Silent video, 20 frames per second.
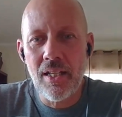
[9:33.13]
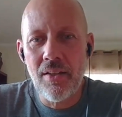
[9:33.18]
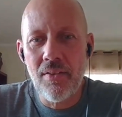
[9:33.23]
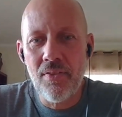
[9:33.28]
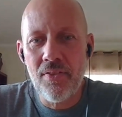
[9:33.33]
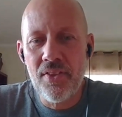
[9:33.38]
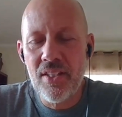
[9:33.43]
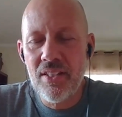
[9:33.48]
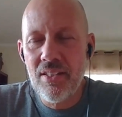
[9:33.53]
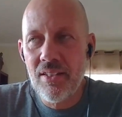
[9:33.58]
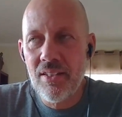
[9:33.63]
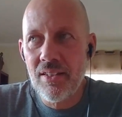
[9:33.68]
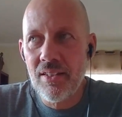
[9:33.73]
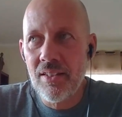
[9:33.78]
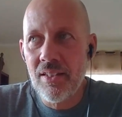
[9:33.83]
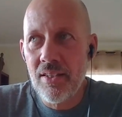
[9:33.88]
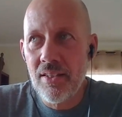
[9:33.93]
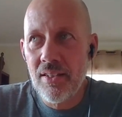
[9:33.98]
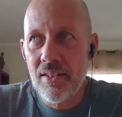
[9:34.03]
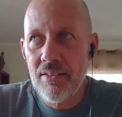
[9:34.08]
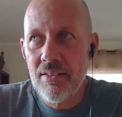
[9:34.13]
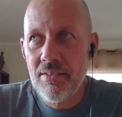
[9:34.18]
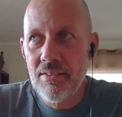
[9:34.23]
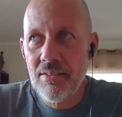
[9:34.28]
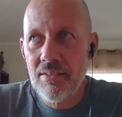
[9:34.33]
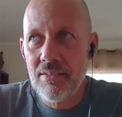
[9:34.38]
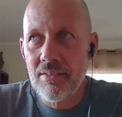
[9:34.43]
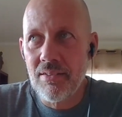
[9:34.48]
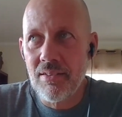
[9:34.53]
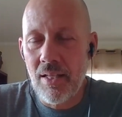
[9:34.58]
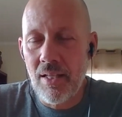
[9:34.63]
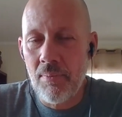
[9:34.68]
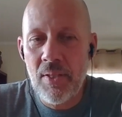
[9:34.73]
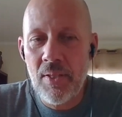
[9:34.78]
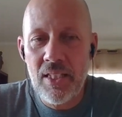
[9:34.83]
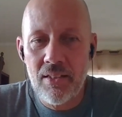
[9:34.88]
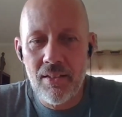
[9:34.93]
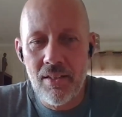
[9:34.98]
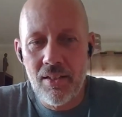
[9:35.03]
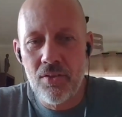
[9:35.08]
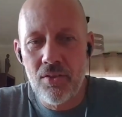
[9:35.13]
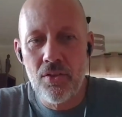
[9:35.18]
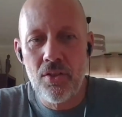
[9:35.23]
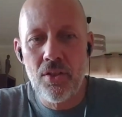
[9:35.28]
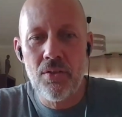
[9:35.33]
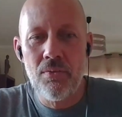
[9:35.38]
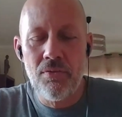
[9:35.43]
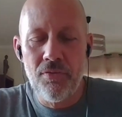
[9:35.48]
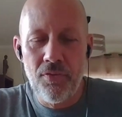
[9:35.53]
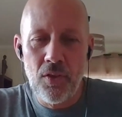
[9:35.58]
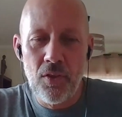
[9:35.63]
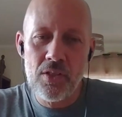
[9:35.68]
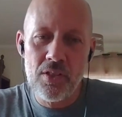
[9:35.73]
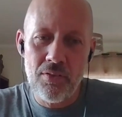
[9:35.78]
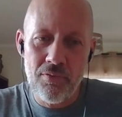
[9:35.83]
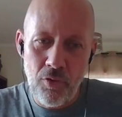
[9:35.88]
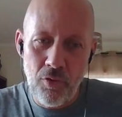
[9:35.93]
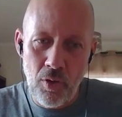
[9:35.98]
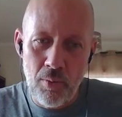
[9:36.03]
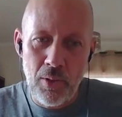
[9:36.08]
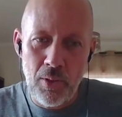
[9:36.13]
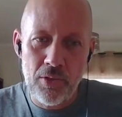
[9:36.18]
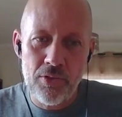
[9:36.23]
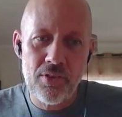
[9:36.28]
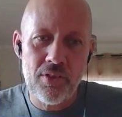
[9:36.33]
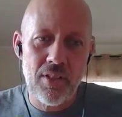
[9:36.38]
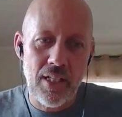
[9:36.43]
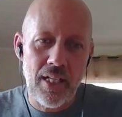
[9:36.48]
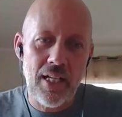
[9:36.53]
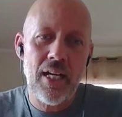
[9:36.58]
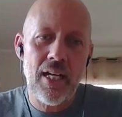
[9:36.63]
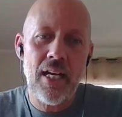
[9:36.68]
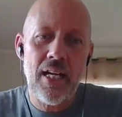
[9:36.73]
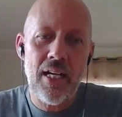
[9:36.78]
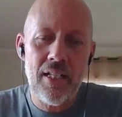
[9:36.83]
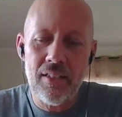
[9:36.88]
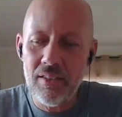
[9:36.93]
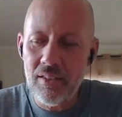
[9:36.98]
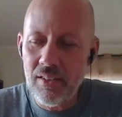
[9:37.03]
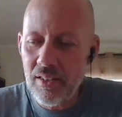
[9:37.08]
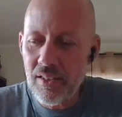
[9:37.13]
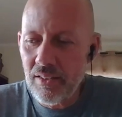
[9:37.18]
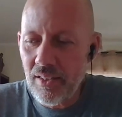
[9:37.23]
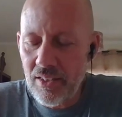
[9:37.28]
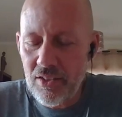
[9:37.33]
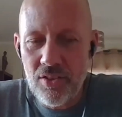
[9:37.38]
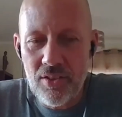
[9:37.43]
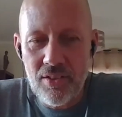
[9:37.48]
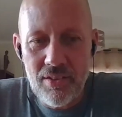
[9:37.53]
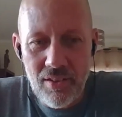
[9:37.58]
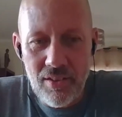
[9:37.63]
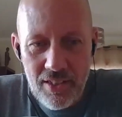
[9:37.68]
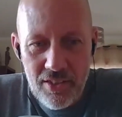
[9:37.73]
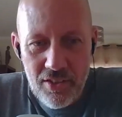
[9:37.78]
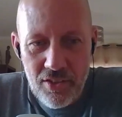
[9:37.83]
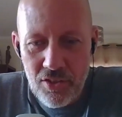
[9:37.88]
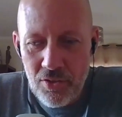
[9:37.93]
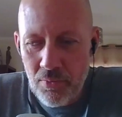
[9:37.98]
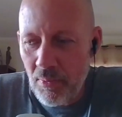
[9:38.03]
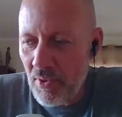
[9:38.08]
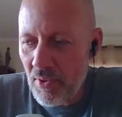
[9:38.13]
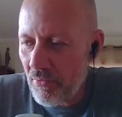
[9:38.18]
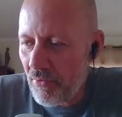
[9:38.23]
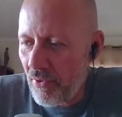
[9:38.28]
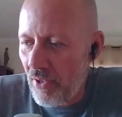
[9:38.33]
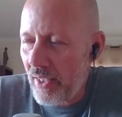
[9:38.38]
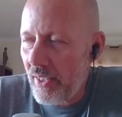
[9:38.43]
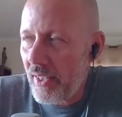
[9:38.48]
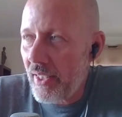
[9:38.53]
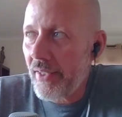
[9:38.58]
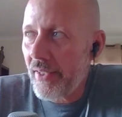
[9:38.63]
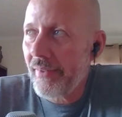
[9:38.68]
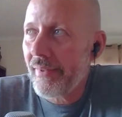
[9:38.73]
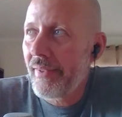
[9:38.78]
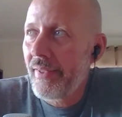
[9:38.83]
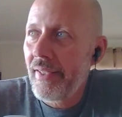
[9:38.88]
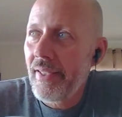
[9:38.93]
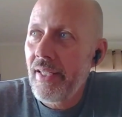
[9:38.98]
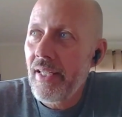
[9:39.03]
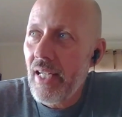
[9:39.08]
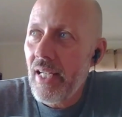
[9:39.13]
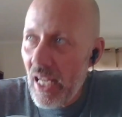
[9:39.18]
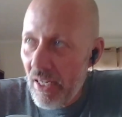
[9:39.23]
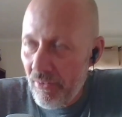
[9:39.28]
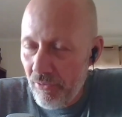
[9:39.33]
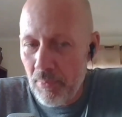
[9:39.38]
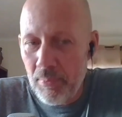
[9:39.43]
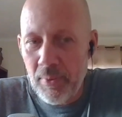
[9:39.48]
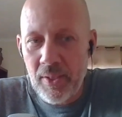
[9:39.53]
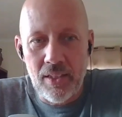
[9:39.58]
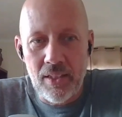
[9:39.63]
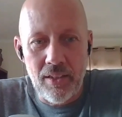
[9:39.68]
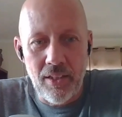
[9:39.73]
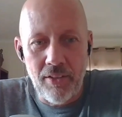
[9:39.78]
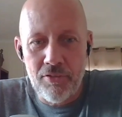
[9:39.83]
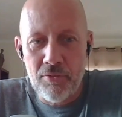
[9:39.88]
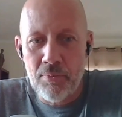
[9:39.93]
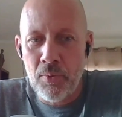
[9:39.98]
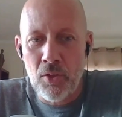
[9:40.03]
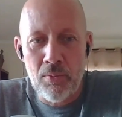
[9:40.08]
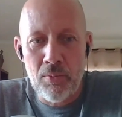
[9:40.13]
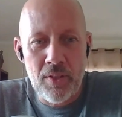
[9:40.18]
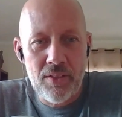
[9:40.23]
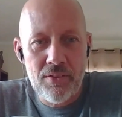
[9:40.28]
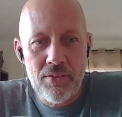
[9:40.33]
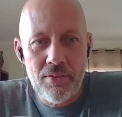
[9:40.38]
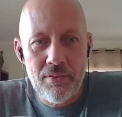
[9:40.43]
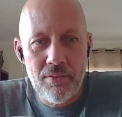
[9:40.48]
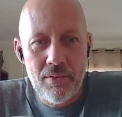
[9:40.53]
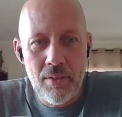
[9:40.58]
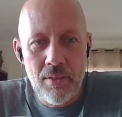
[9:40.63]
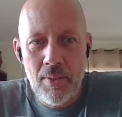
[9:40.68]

This is, first and foremost, let's just be frank here. Everybody loves boobies.